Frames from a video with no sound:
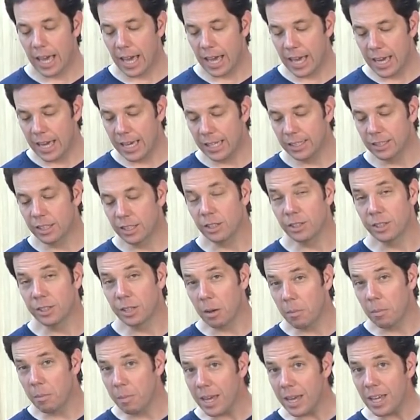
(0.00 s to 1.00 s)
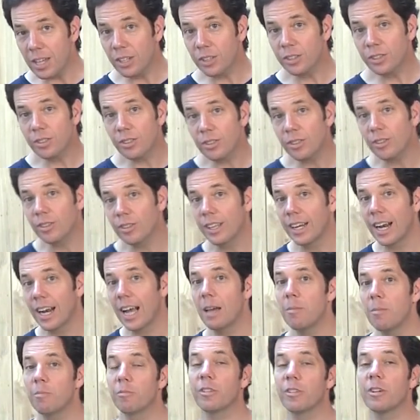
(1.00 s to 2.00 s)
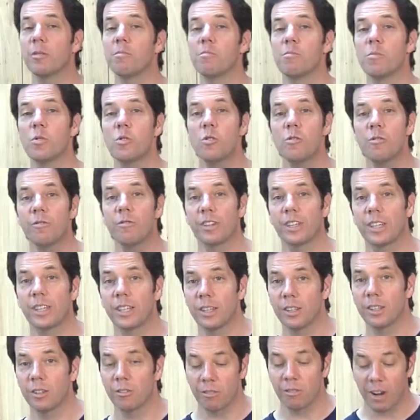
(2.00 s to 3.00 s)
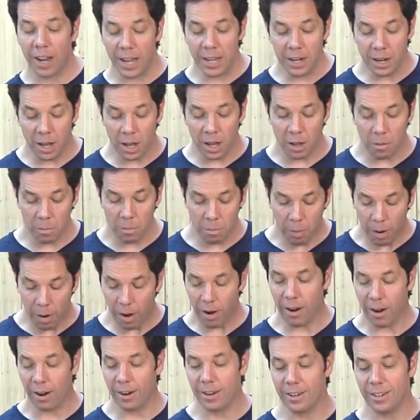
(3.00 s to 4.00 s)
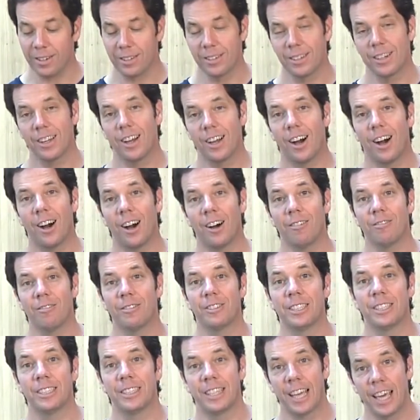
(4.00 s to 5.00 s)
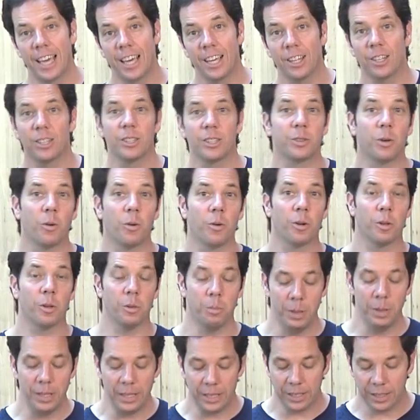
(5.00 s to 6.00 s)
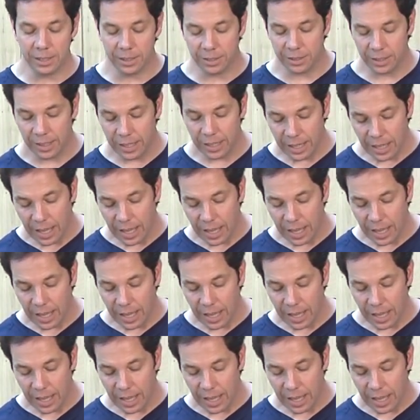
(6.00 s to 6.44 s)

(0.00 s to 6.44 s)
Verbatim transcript: And to make sure that I'm removing the right part of the tails or the pins,